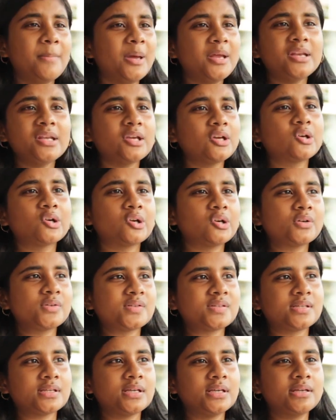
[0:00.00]
Many
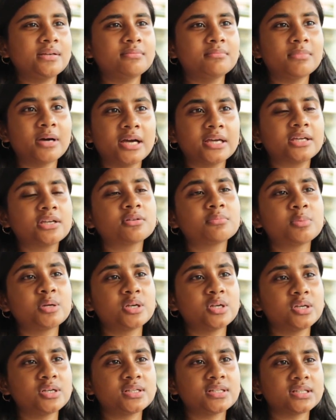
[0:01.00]
girls in my
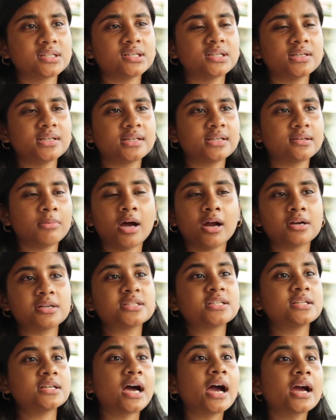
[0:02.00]
community are
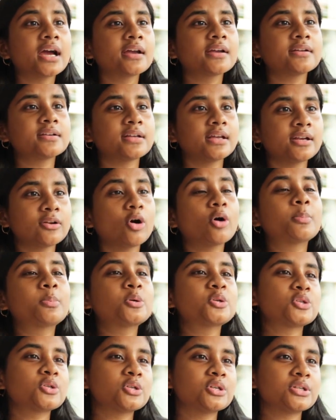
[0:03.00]
denied an
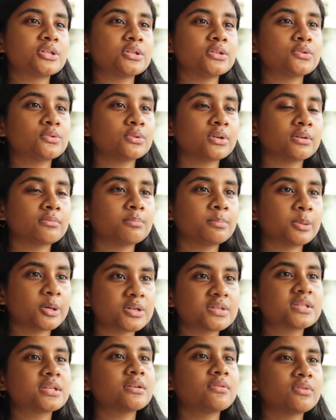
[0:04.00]
opportunity to
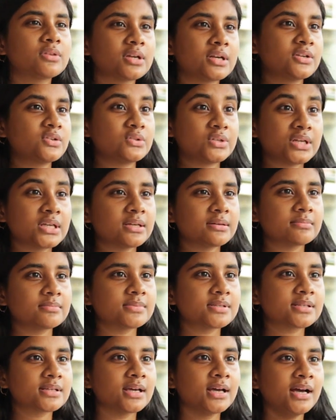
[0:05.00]
pursue their
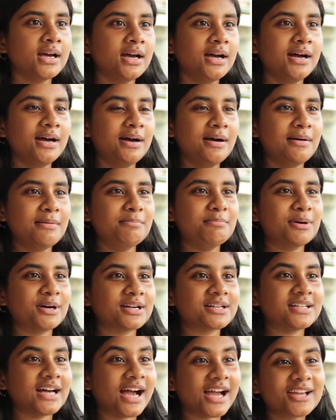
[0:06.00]
dreams.
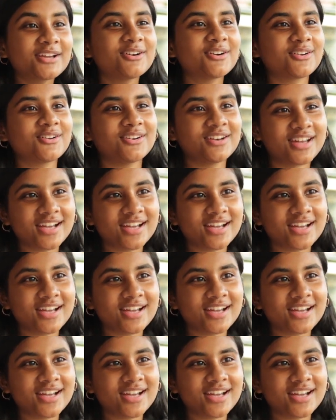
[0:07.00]
But I got